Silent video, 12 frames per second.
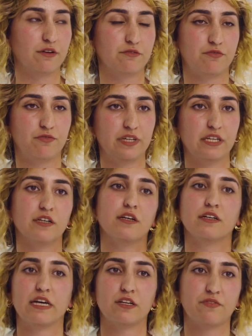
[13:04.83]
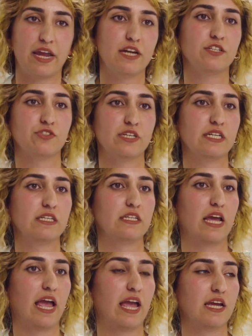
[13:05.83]
out of fear and out of
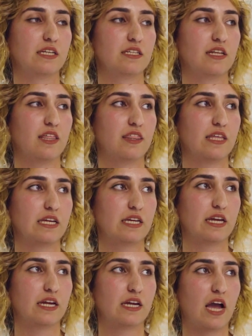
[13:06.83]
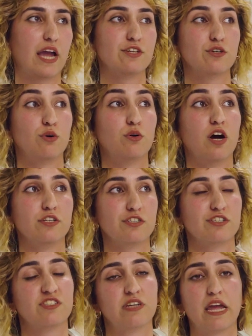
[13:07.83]
hatred and thinking, I don't
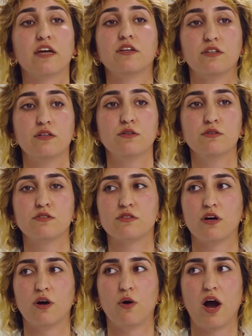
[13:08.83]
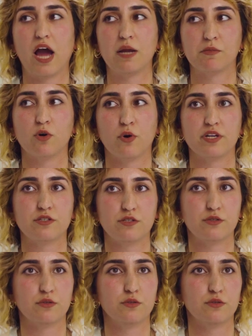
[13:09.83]
understand you, so I'm going
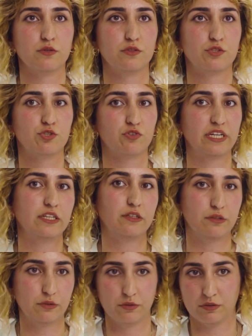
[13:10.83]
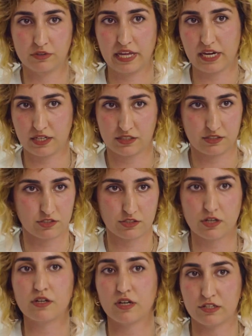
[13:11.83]
to treat you like
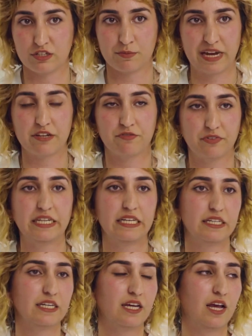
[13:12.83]
dirt under my feet